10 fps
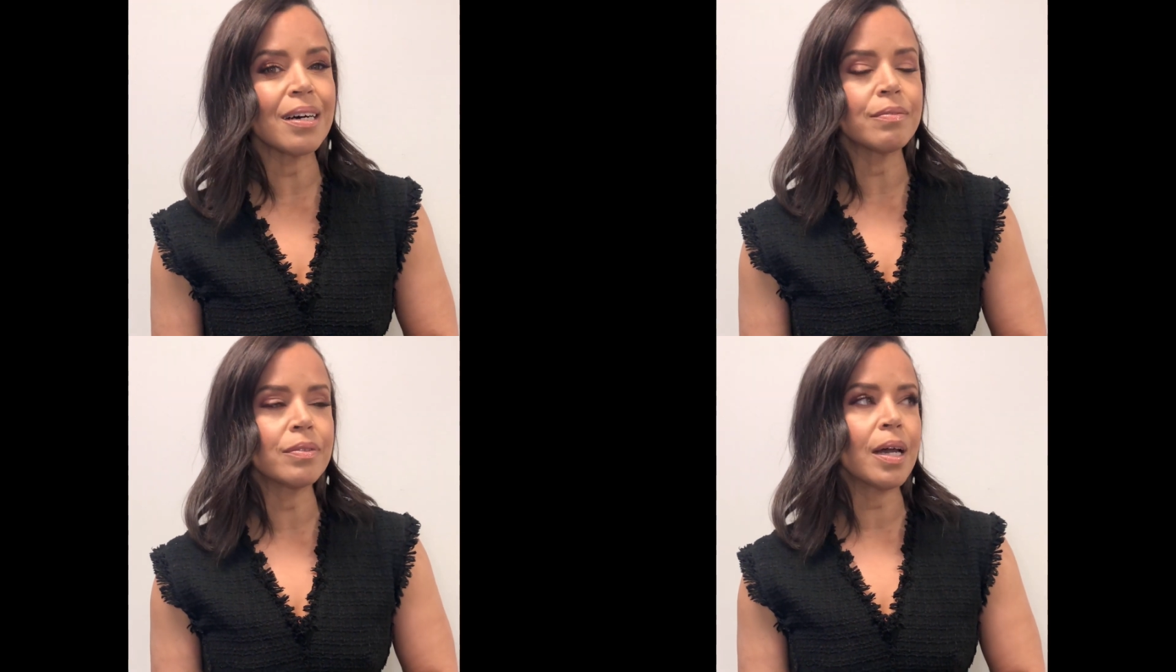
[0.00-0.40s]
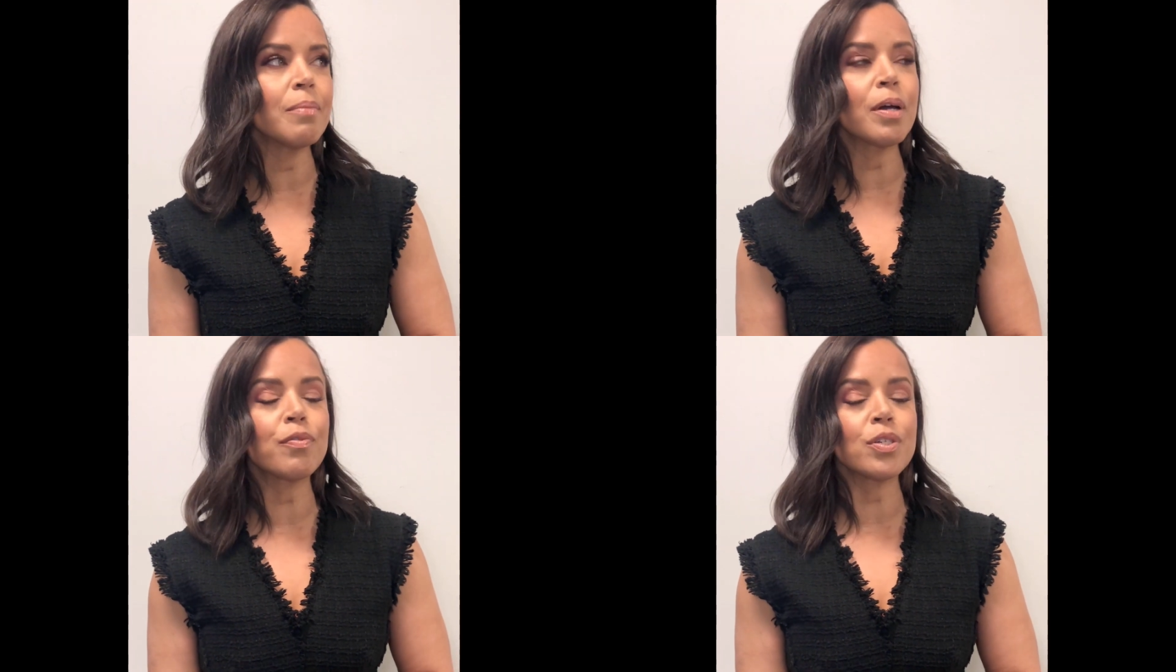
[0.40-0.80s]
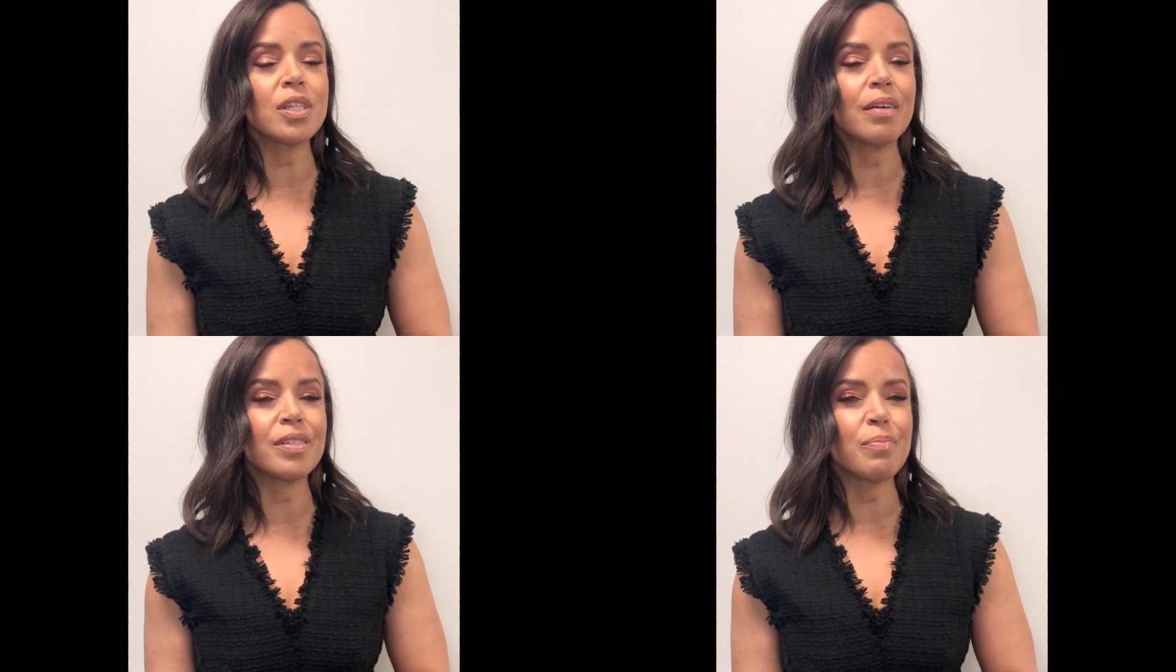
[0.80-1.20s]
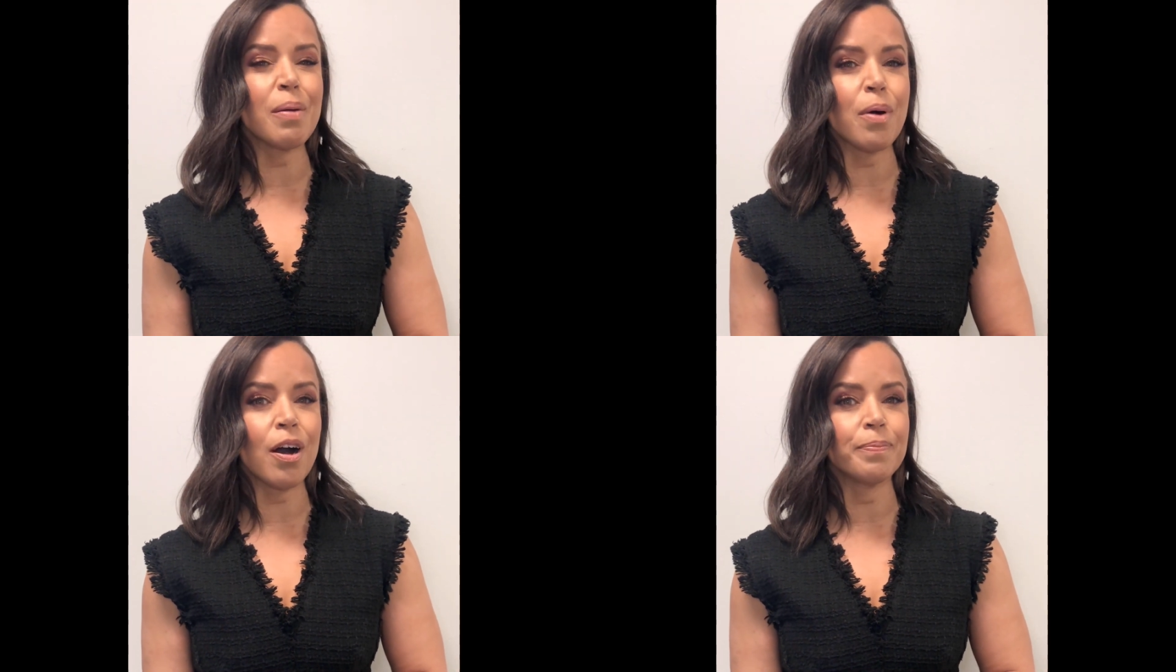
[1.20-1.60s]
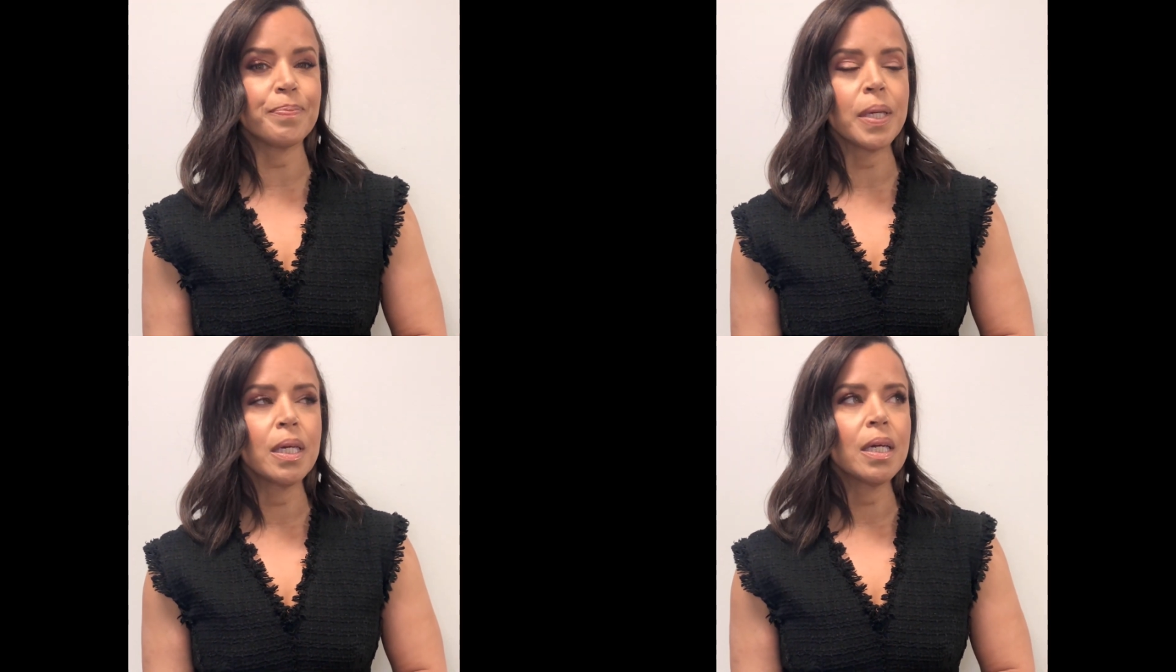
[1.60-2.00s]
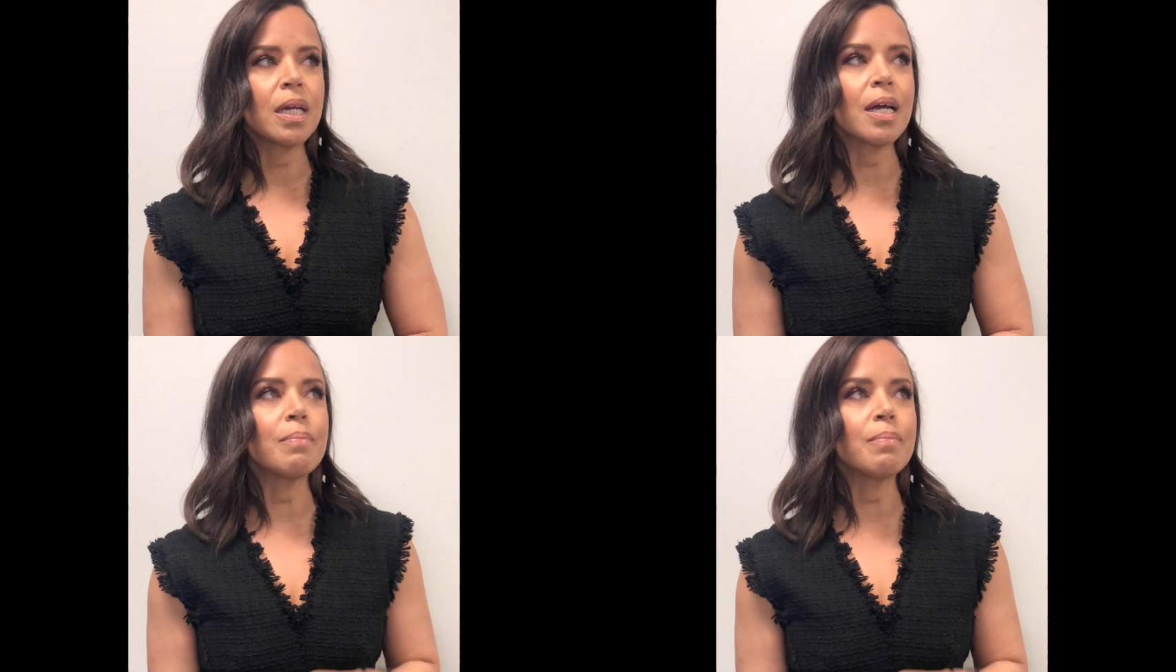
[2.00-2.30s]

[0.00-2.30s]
Motivate. What's the first thing you think of?